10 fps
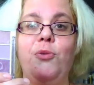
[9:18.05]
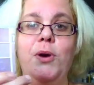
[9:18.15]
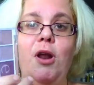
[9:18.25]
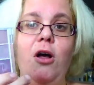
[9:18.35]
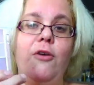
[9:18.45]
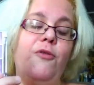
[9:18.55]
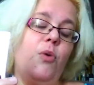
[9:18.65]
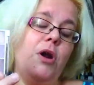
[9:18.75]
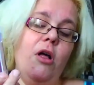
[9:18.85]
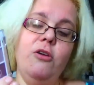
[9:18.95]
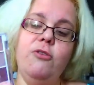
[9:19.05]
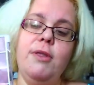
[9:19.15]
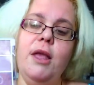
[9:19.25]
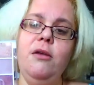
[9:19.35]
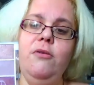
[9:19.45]
three dollars, four dollars
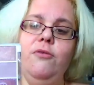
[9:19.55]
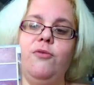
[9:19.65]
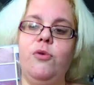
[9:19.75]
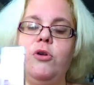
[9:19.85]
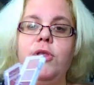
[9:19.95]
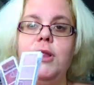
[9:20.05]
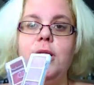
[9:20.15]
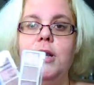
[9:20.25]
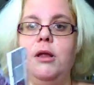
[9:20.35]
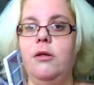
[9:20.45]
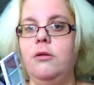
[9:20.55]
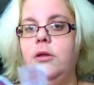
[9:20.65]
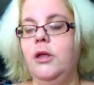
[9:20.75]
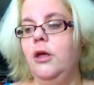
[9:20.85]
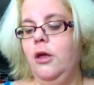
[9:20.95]
say for these little
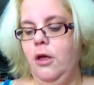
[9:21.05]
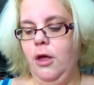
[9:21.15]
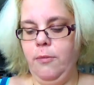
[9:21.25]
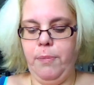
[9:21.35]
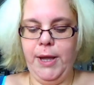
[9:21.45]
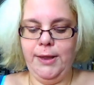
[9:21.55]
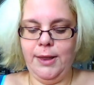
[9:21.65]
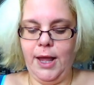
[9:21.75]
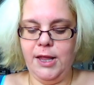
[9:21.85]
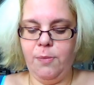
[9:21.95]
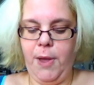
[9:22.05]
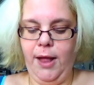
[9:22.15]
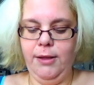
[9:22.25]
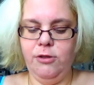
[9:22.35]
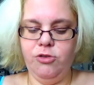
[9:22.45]
bite-sized
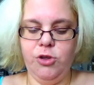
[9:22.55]
palettes.